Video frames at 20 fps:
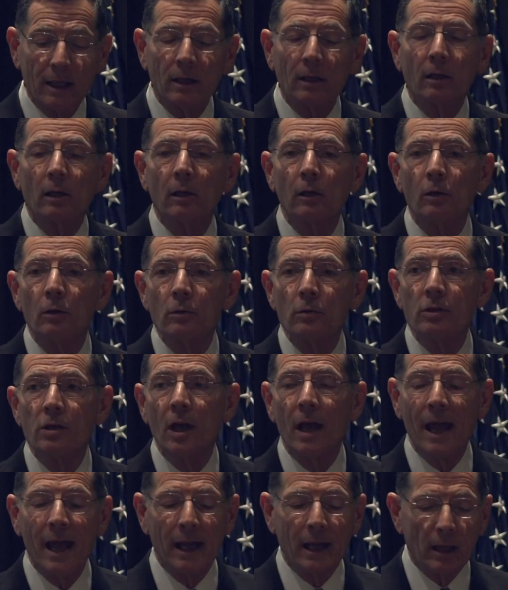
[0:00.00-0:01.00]
includes
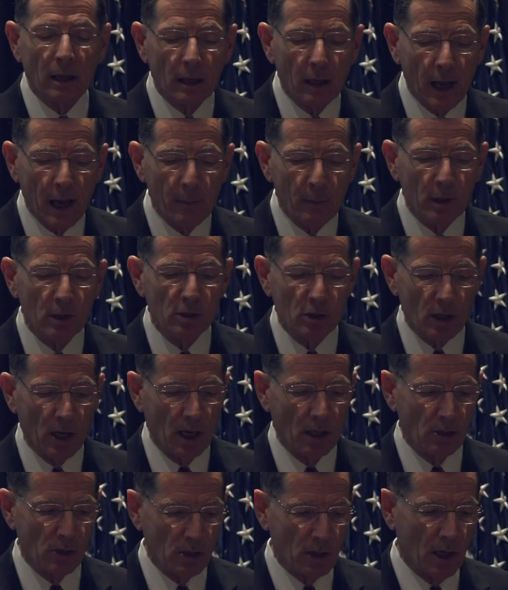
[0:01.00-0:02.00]
a climate
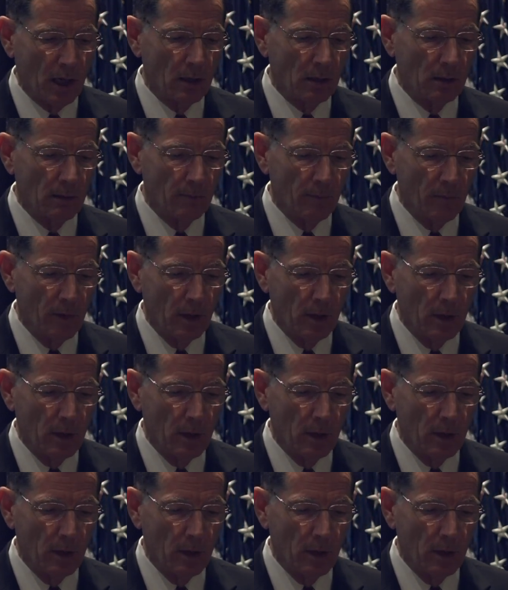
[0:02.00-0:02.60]
change title.